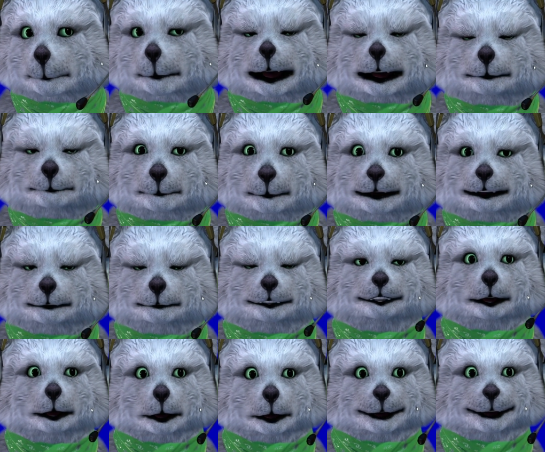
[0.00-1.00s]
a
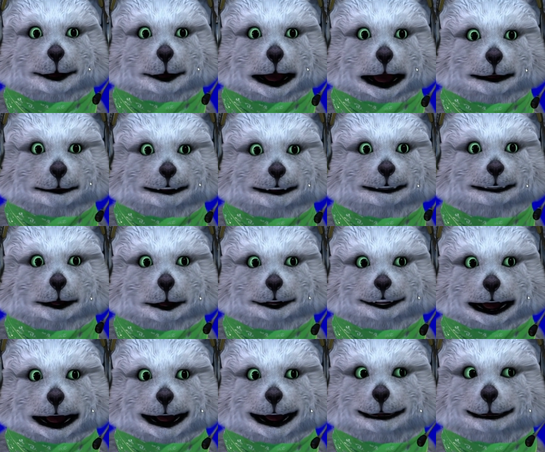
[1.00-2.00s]
driver, a FaceRig
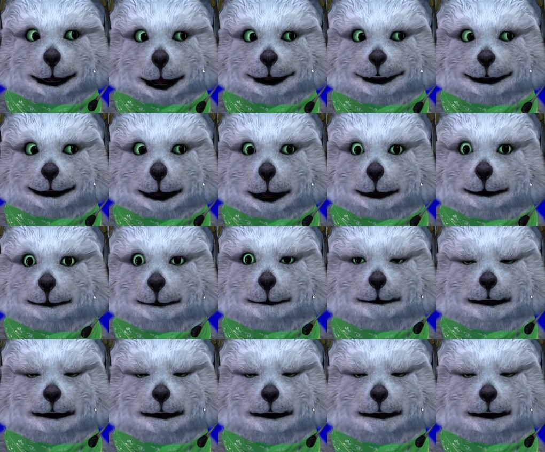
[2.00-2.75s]
cam driver.